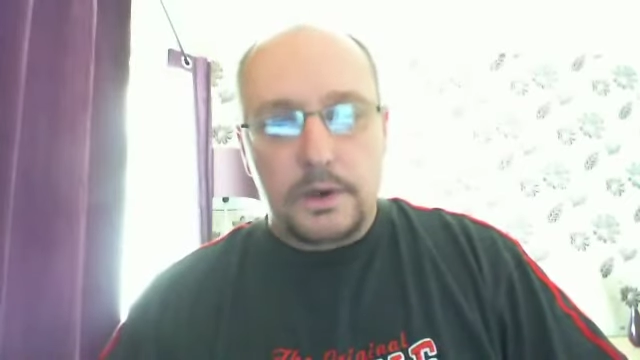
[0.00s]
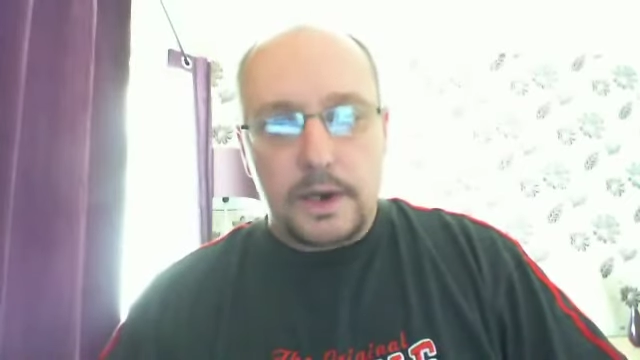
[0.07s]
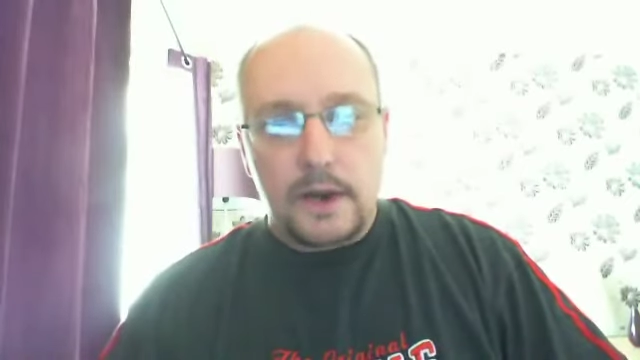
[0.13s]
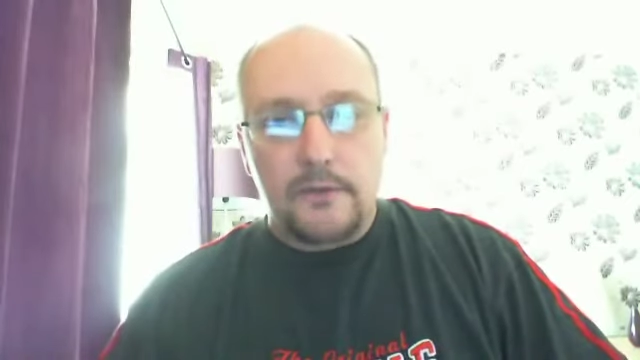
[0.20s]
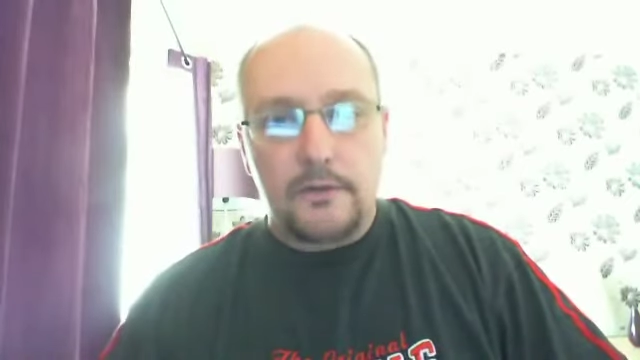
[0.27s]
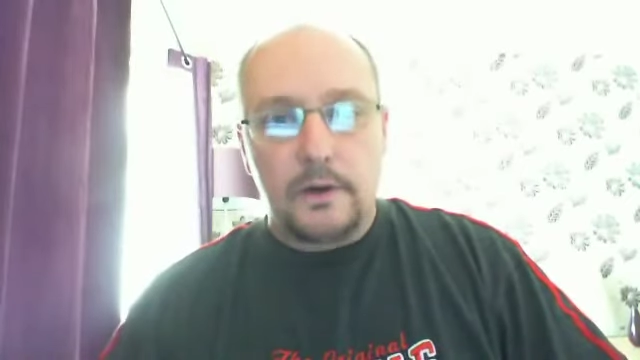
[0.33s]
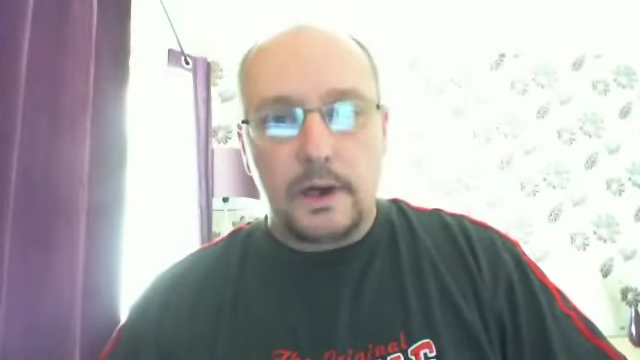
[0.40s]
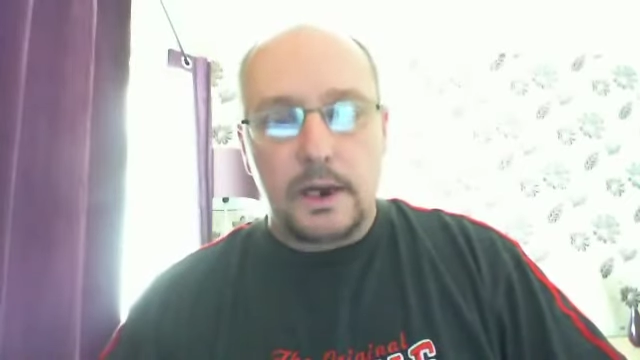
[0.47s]

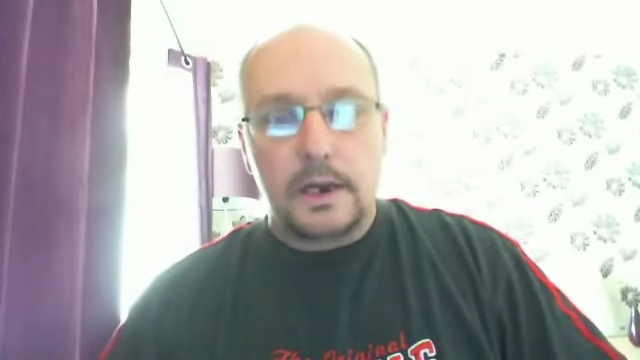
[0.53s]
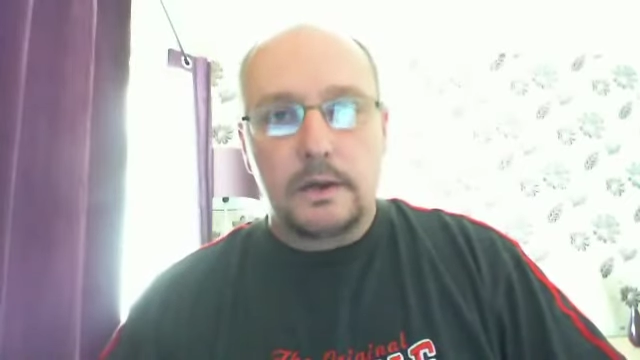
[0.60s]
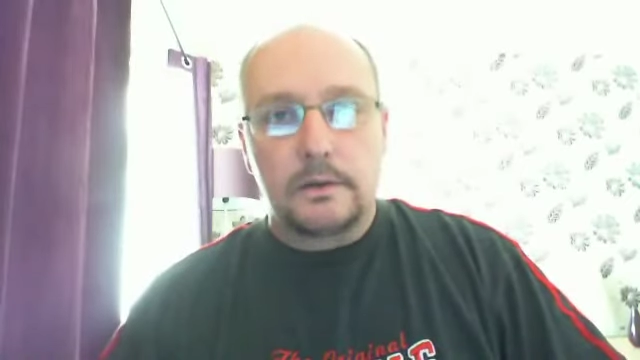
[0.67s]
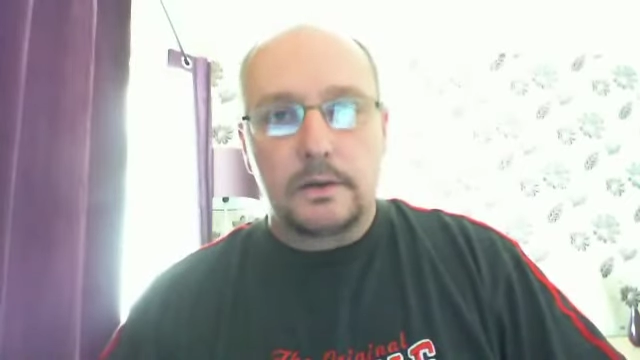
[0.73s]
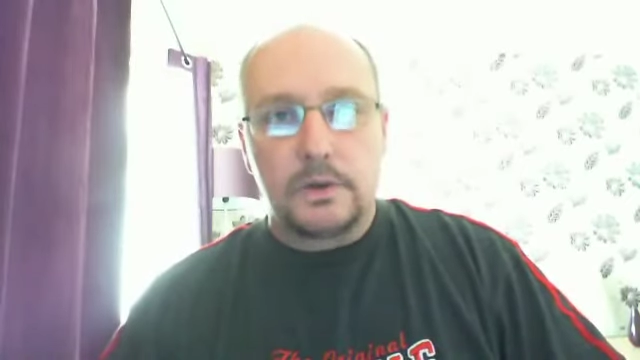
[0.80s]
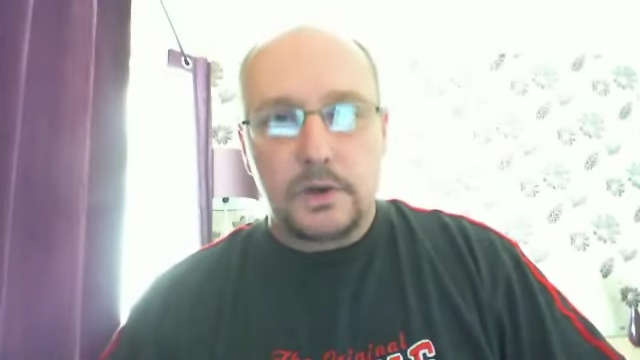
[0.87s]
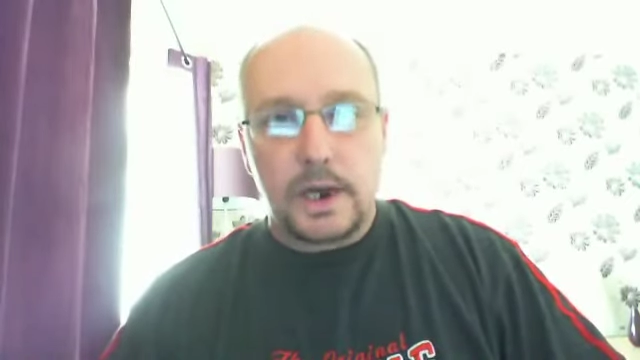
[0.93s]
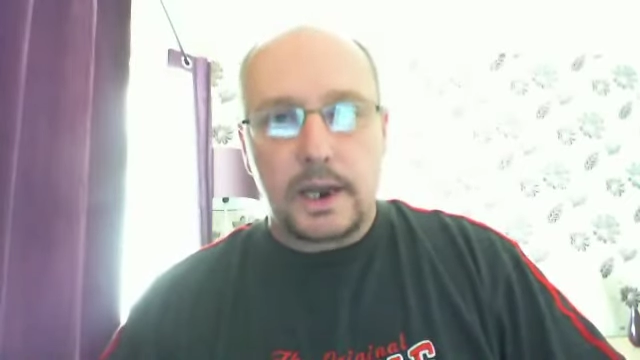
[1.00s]
definitely
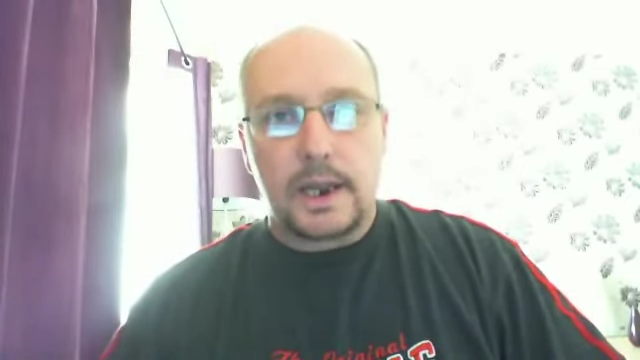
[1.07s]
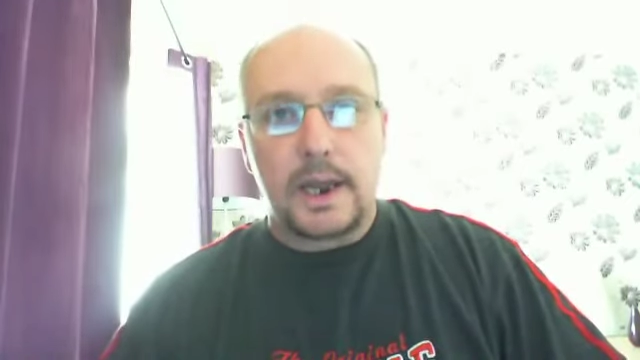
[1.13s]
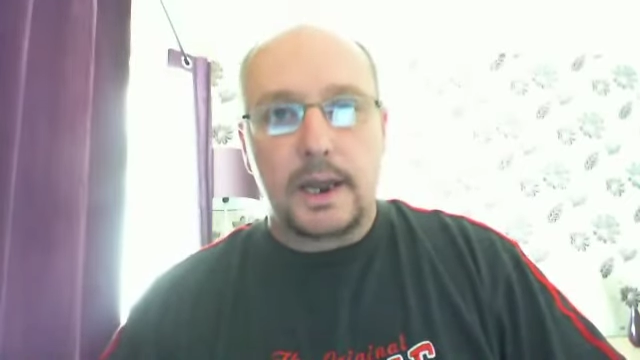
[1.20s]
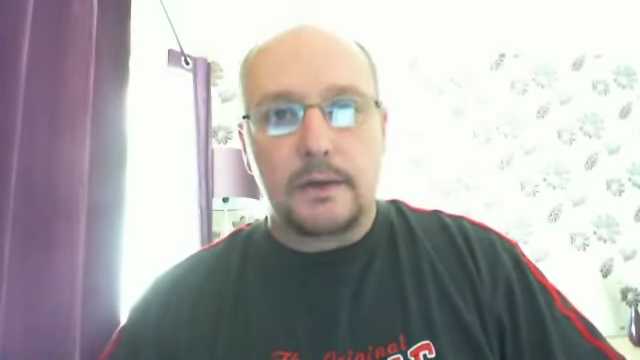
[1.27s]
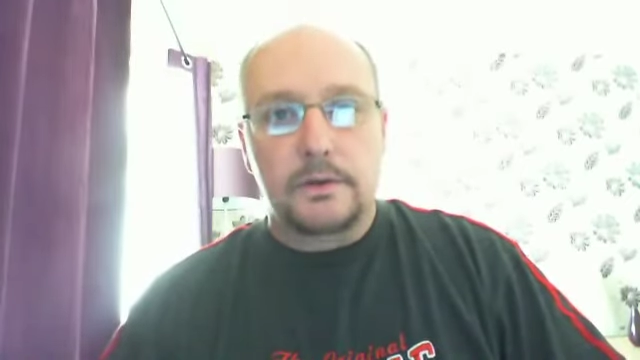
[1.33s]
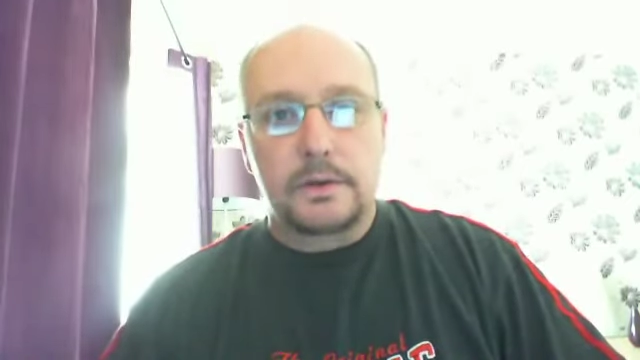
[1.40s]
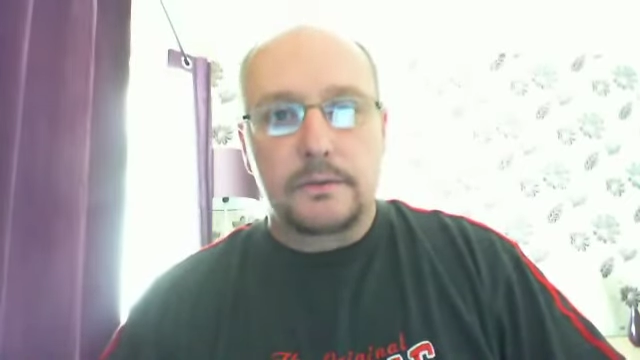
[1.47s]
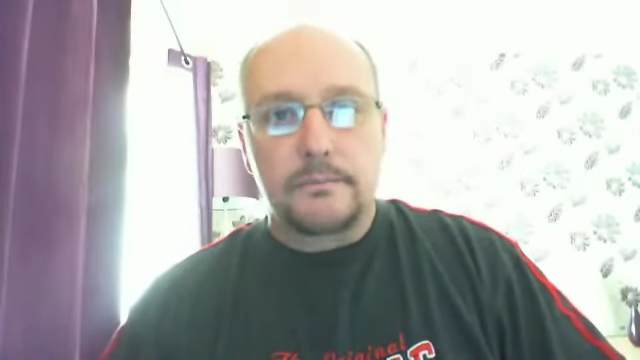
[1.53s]
check
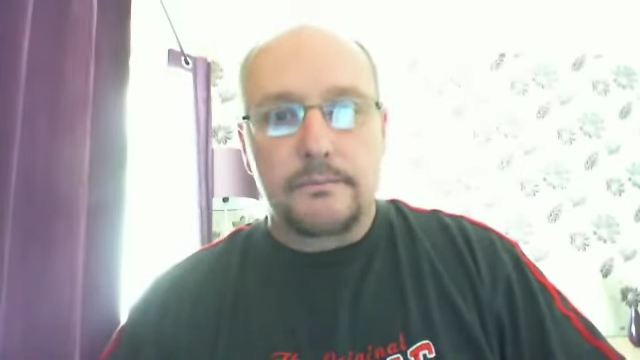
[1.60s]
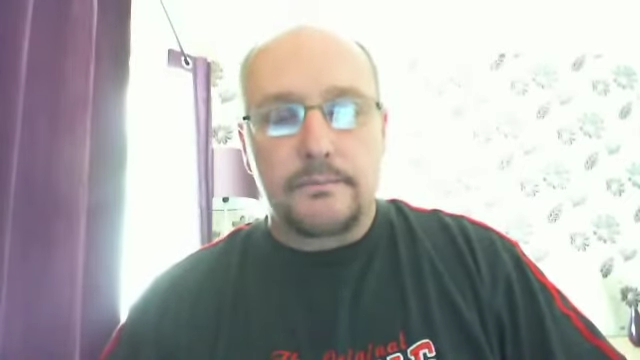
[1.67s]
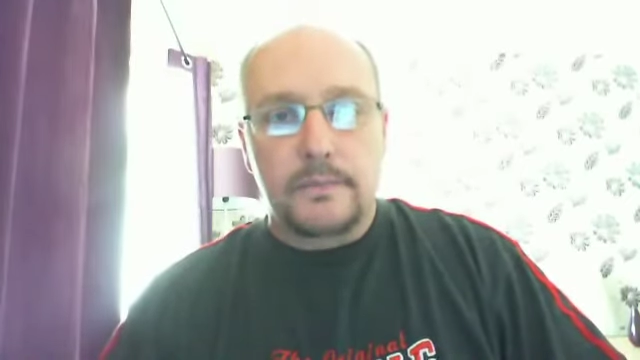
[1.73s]
out